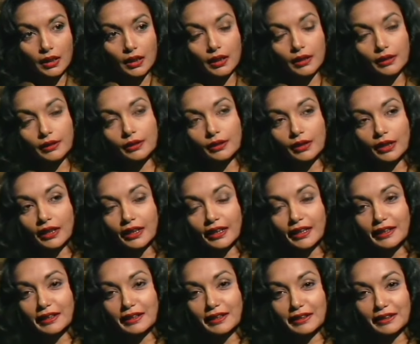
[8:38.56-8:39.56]
Patricia was
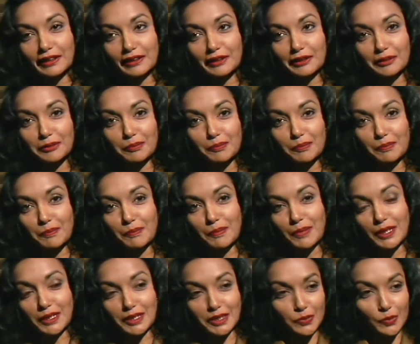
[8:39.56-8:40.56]
by his side when he was
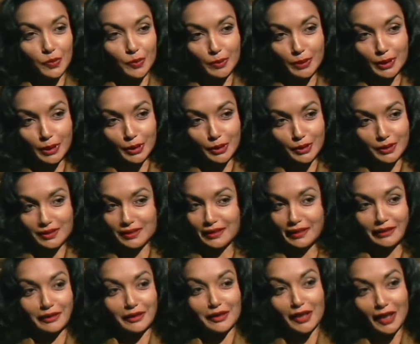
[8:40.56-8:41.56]
knighted in two
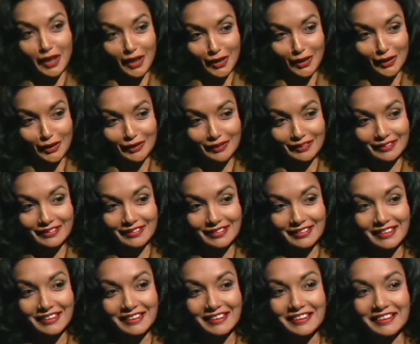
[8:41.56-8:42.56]
thousand. As
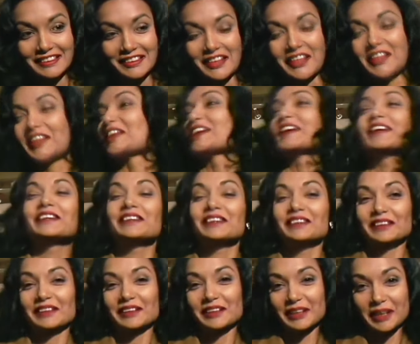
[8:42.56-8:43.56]
always, she
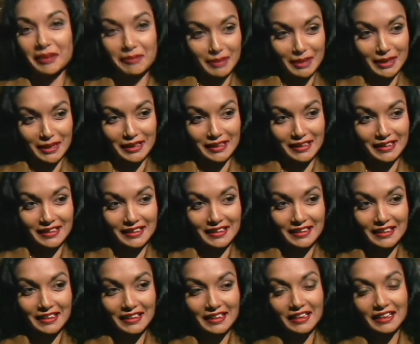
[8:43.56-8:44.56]
accompanies him on all his
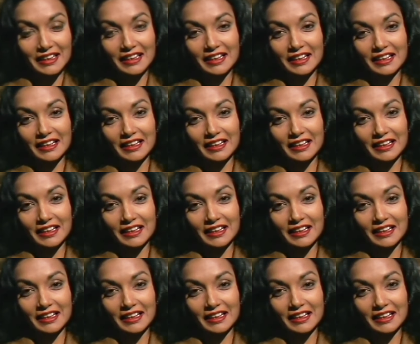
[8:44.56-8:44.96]
premieres.